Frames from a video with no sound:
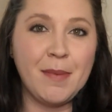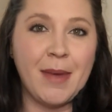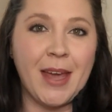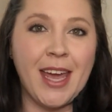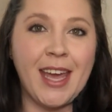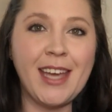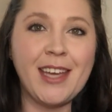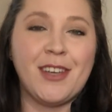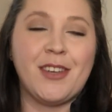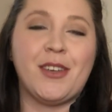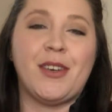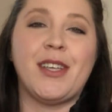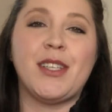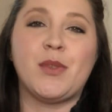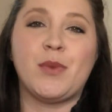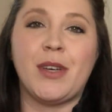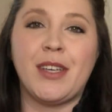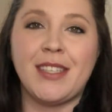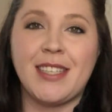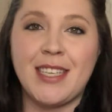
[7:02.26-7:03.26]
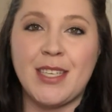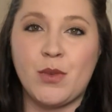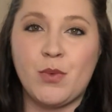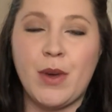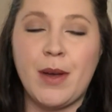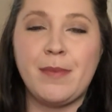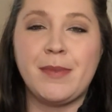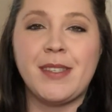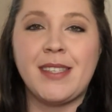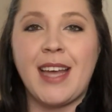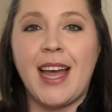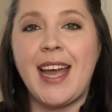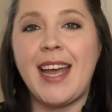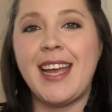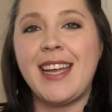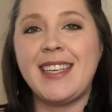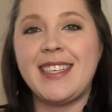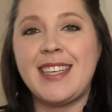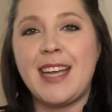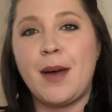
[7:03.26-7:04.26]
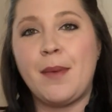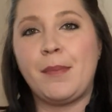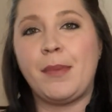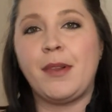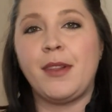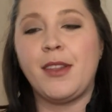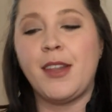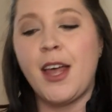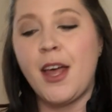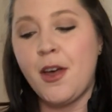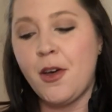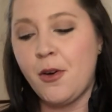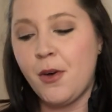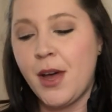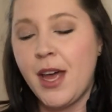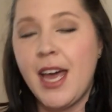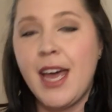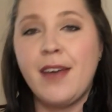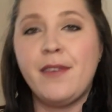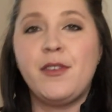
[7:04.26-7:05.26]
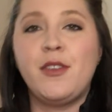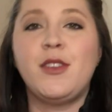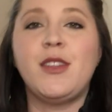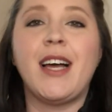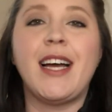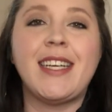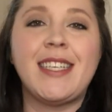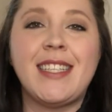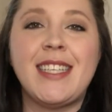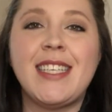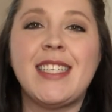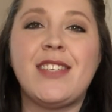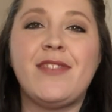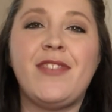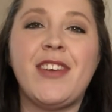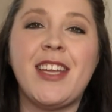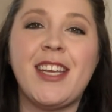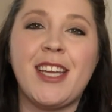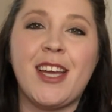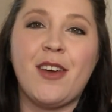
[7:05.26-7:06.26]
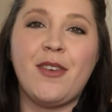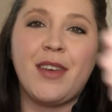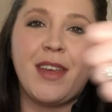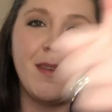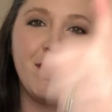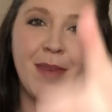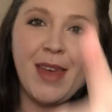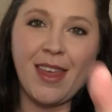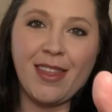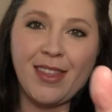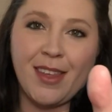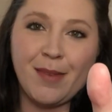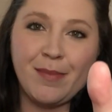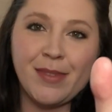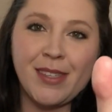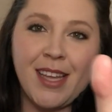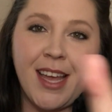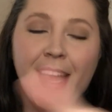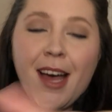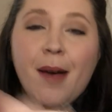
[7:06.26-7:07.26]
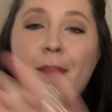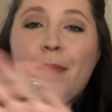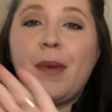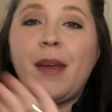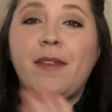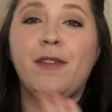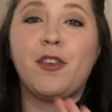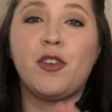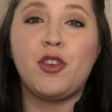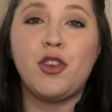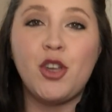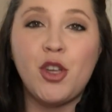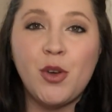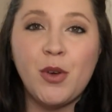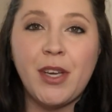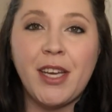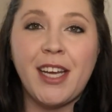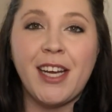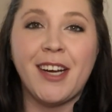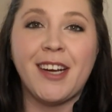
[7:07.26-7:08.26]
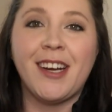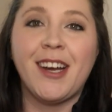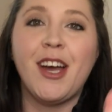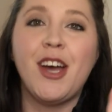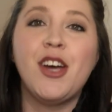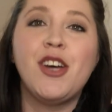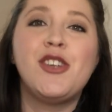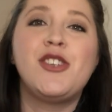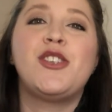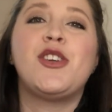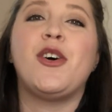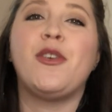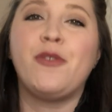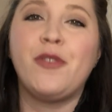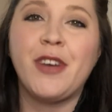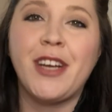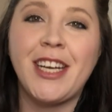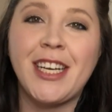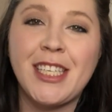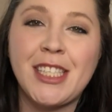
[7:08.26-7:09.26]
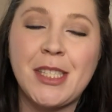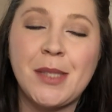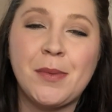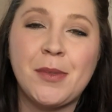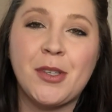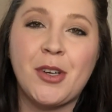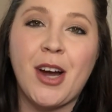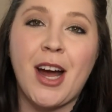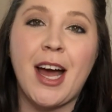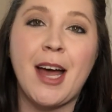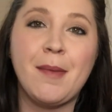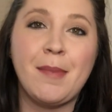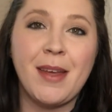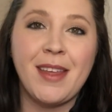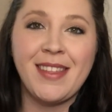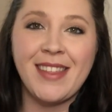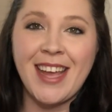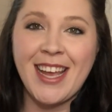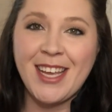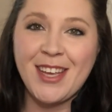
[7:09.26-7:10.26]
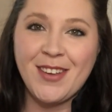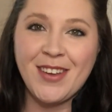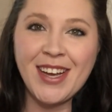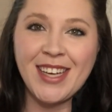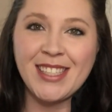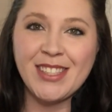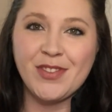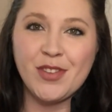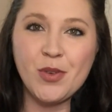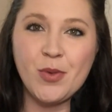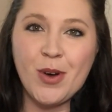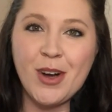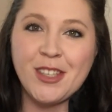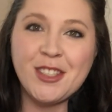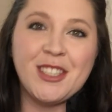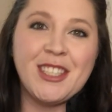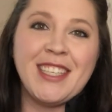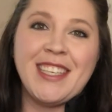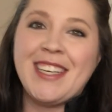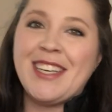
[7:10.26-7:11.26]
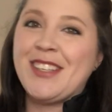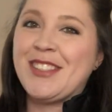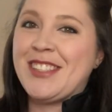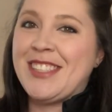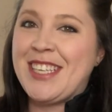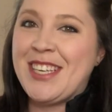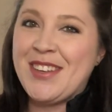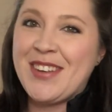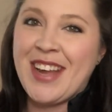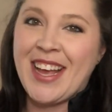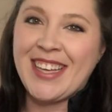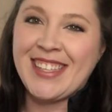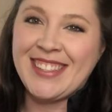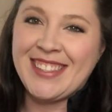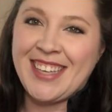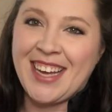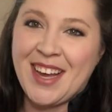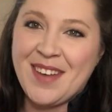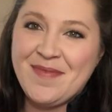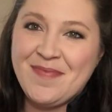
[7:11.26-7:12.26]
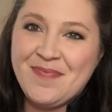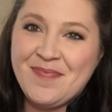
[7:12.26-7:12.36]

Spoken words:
handle as well as his website down below. If you like this video, give me a thumbs up. If you're new here, don't forget to subscribe. Thank you guys for watching, and I'll see you next time.